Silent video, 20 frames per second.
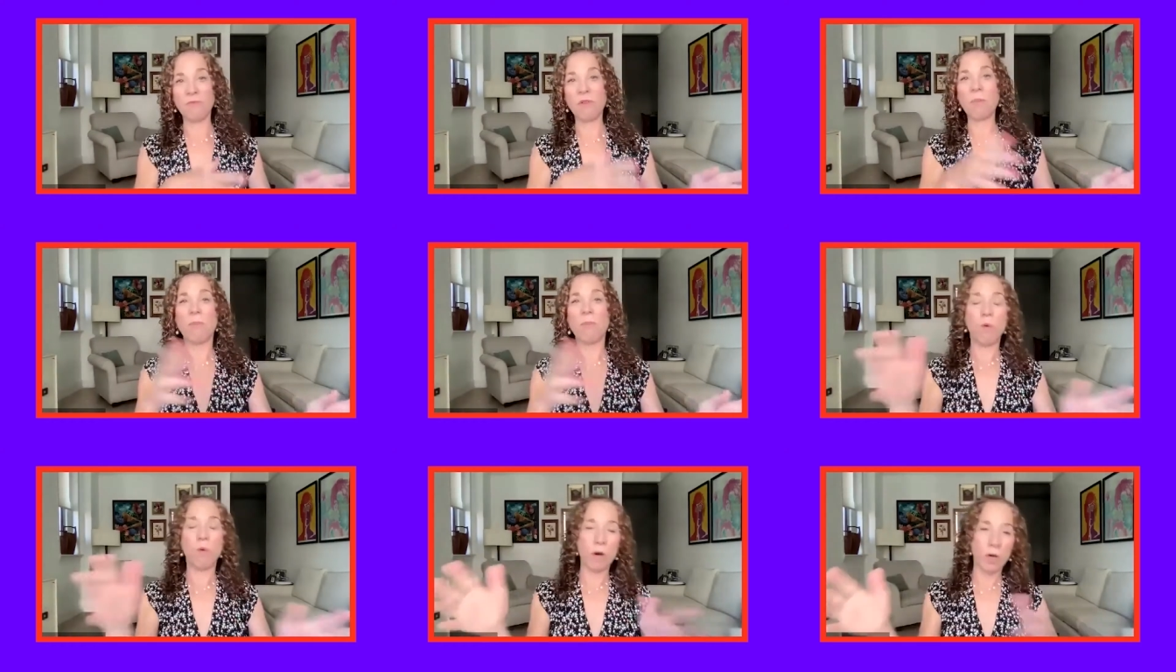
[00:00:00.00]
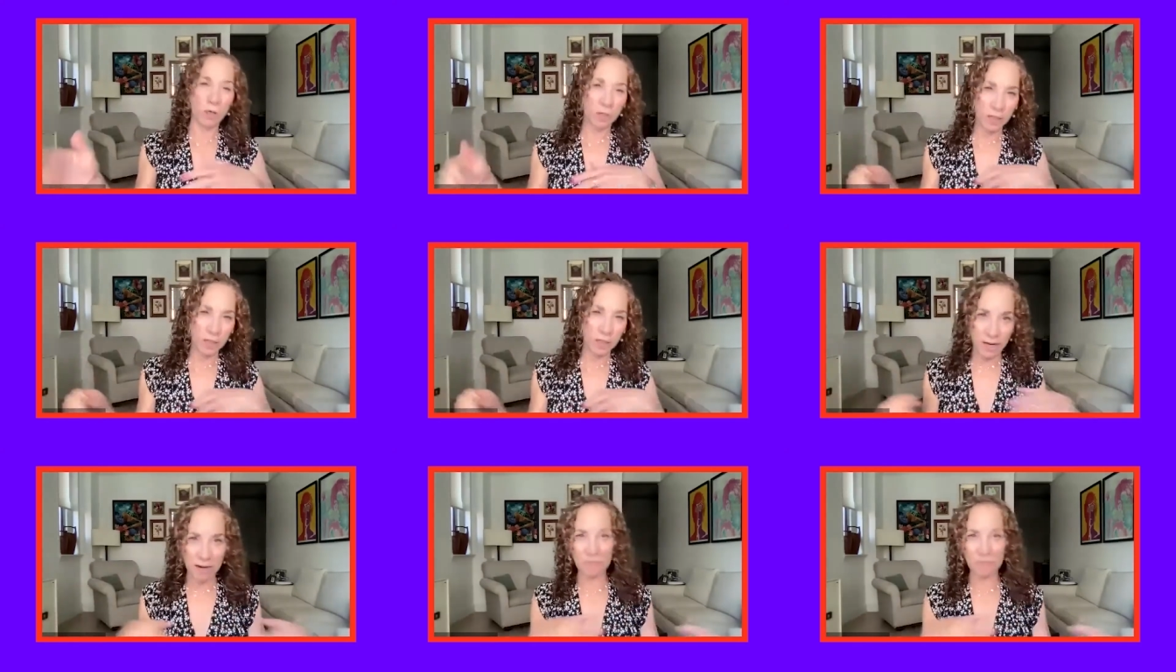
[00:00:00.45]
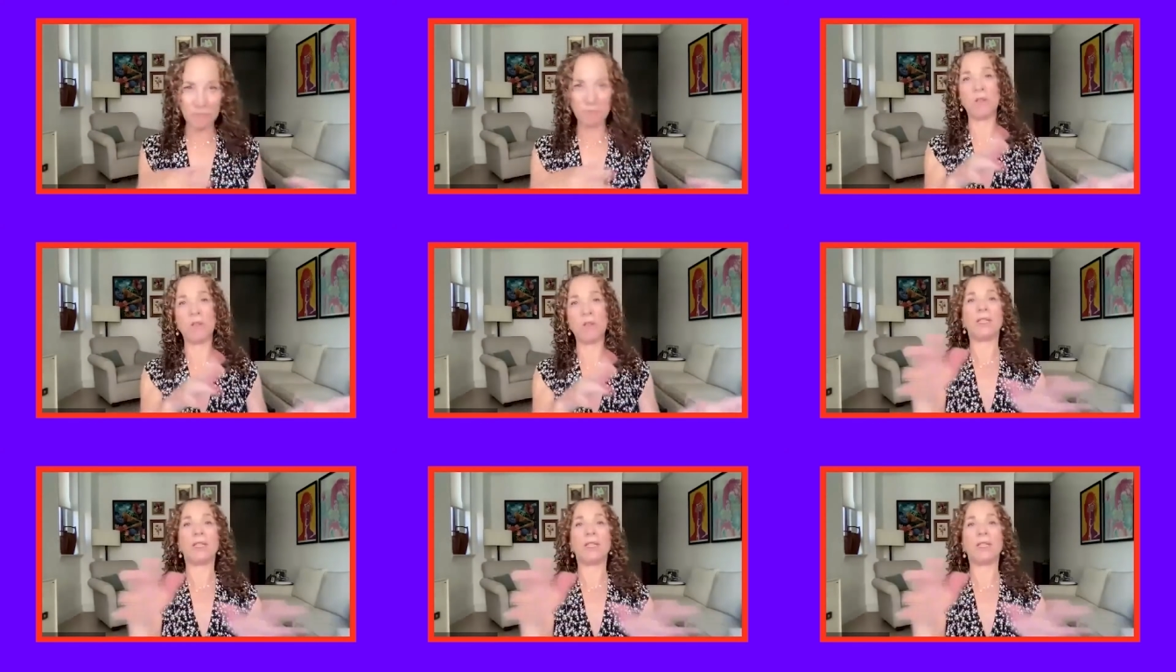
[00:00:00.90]
reporters and
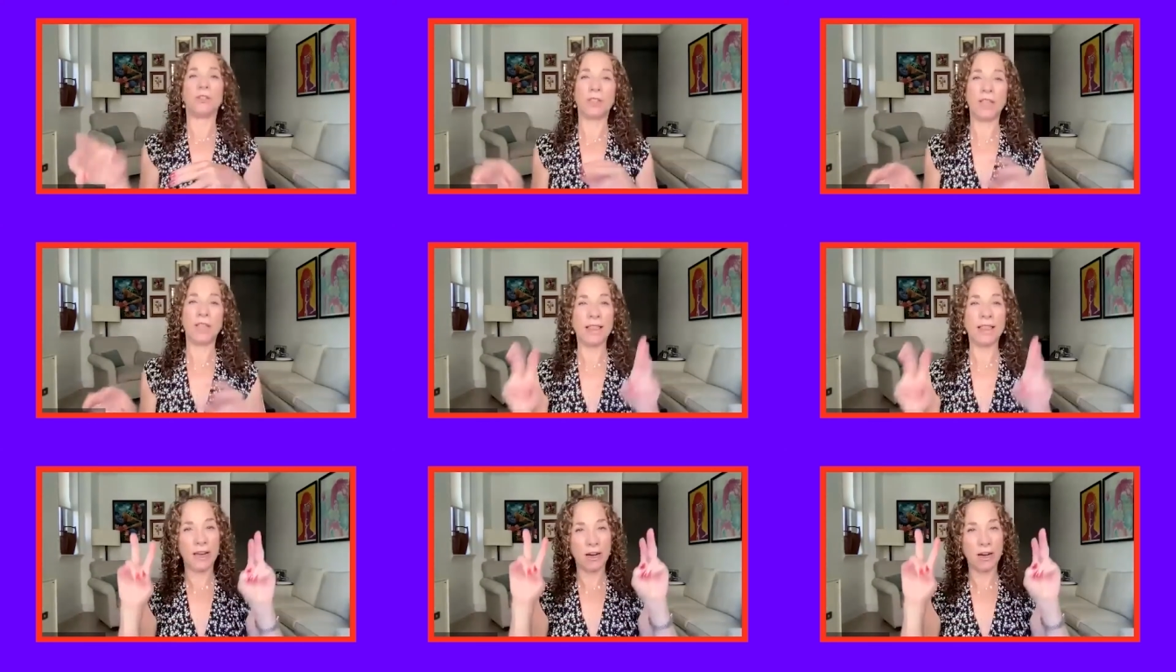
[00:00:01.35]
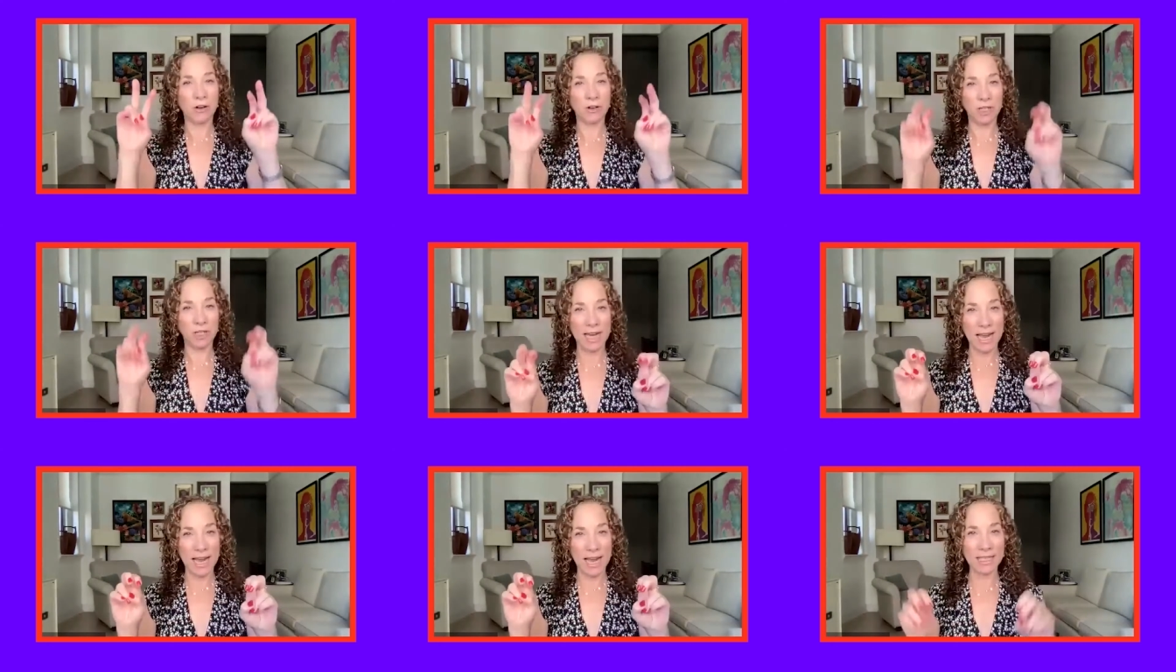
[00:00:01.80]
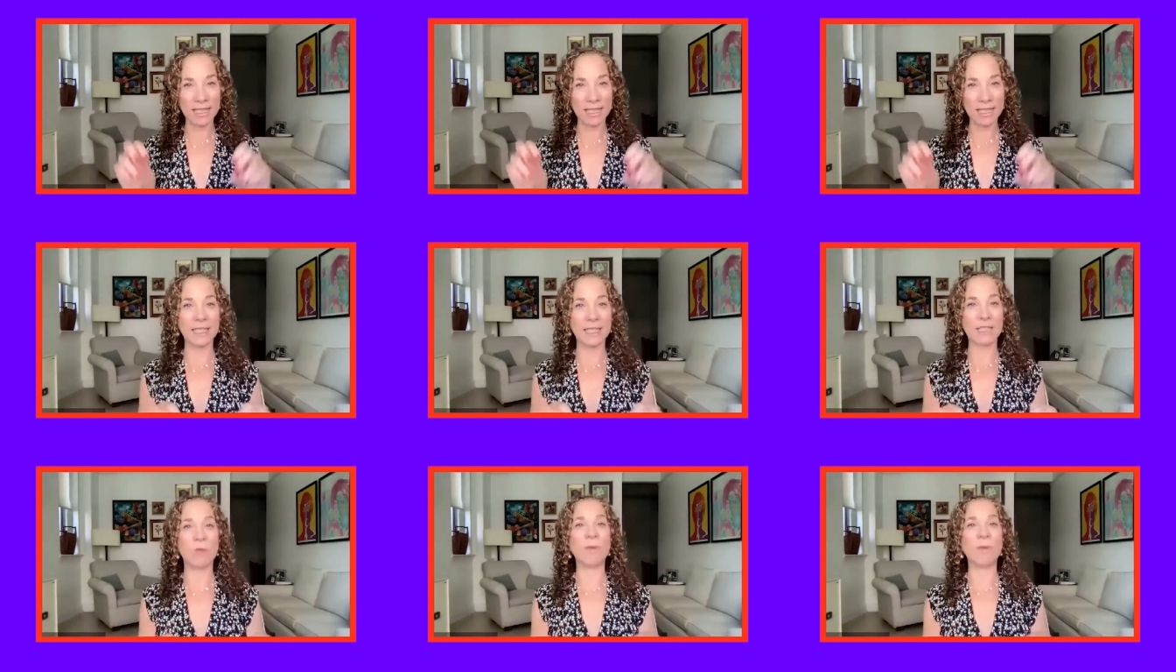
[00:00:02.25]
influencers at their
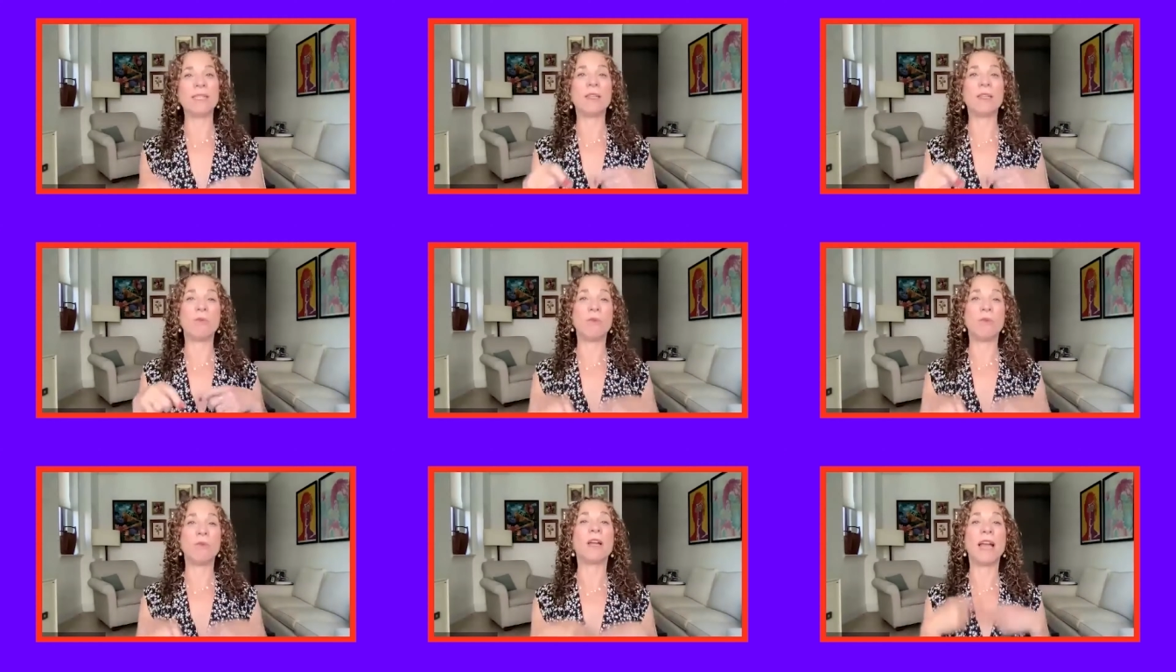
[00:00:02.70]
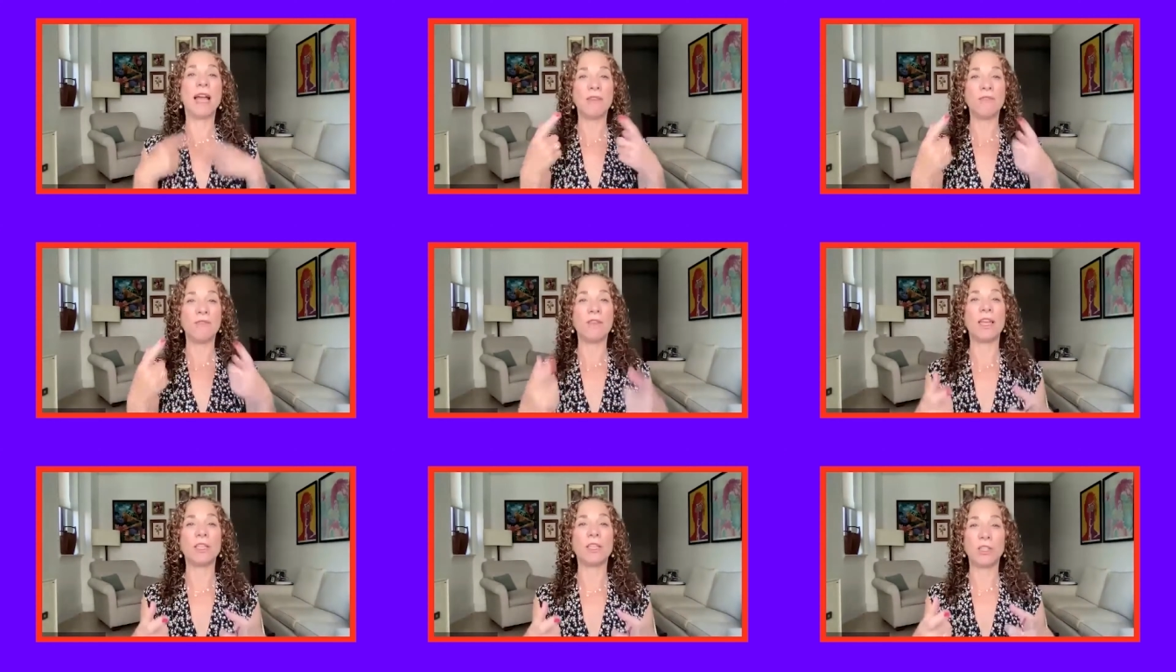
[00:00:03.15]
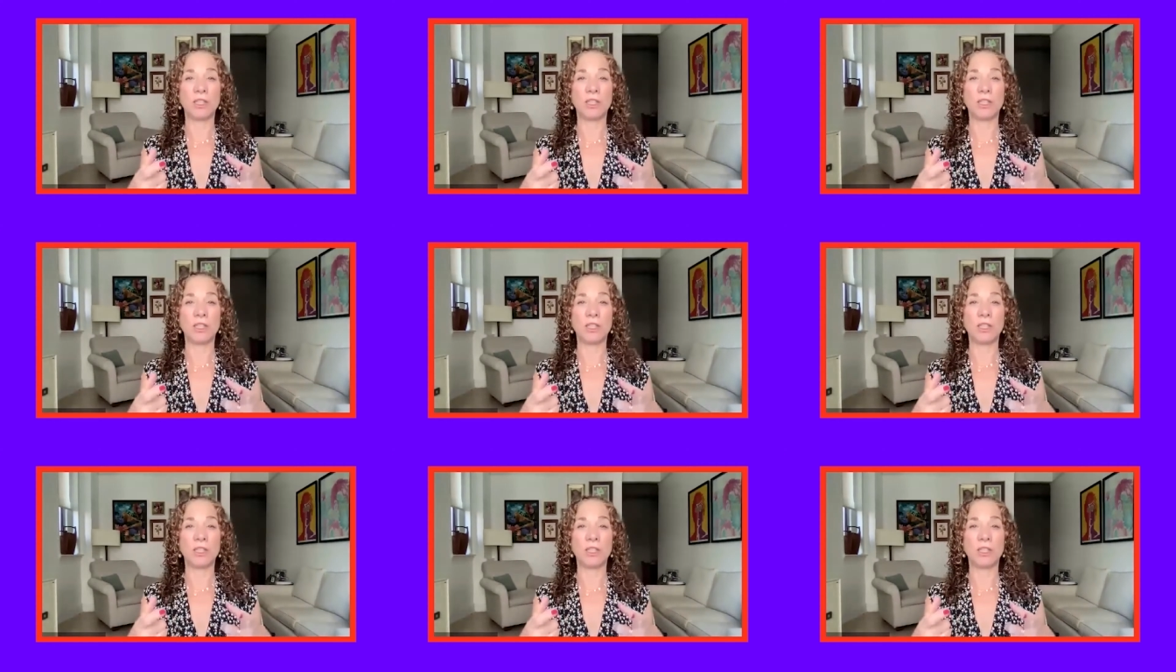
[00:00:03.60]
desks so we said we're going to have